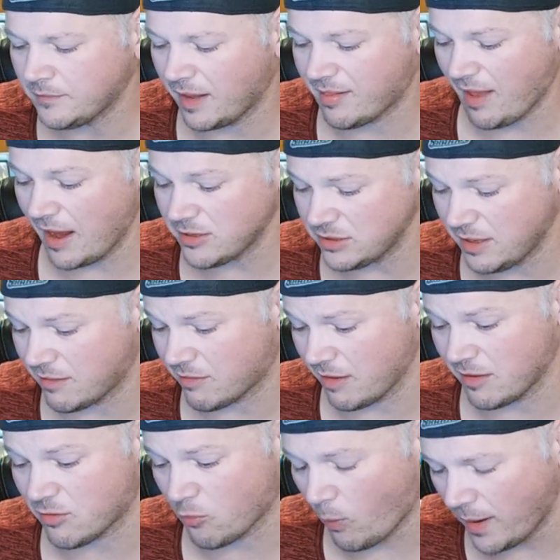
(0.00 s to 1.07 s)

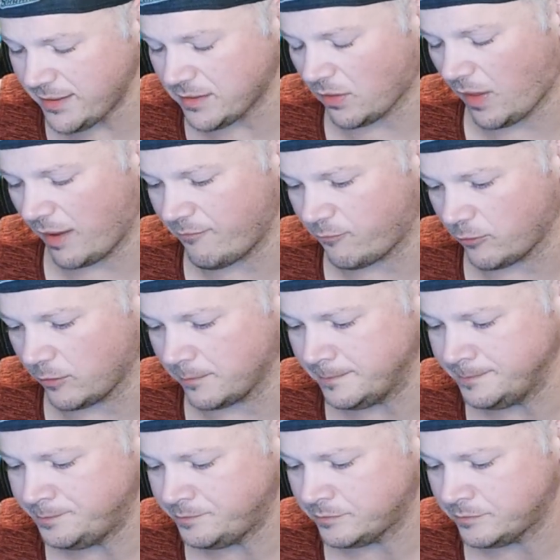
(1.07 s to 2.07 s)
It's quite delightful.